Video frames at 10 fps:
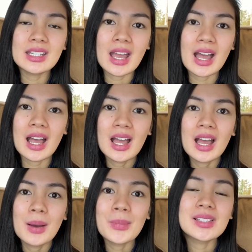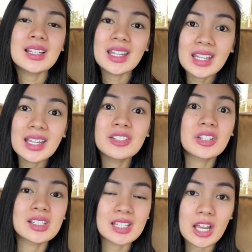na mas nagiging
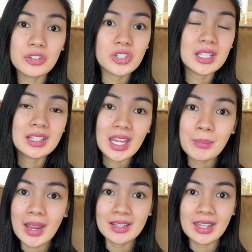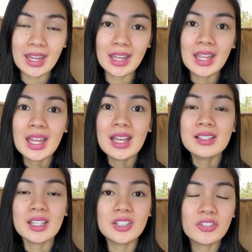interesado siya day by day
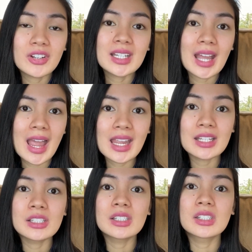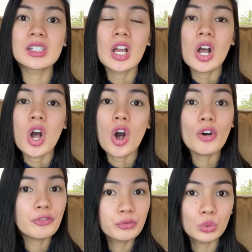sa different kinds
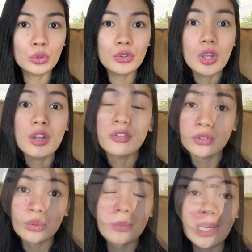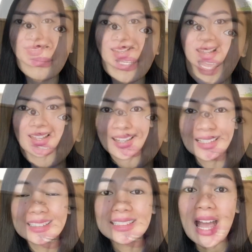of food through Baby Led
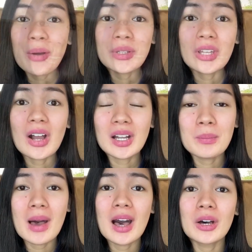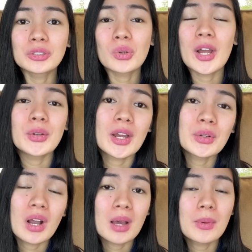Weaning. Now, we talk about kung
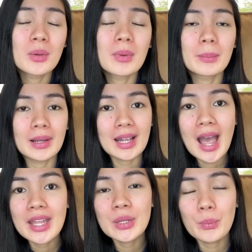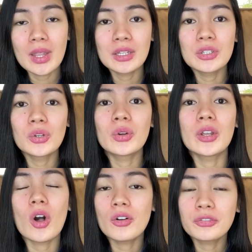ano-ano nga ba yung mga pagkain na pwede niyong
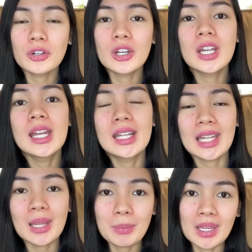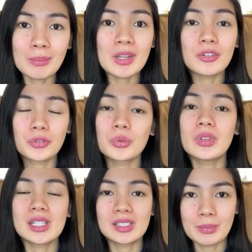i-offer kay baby through
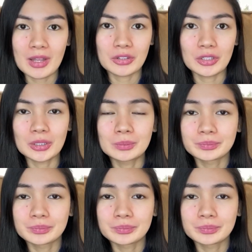this method.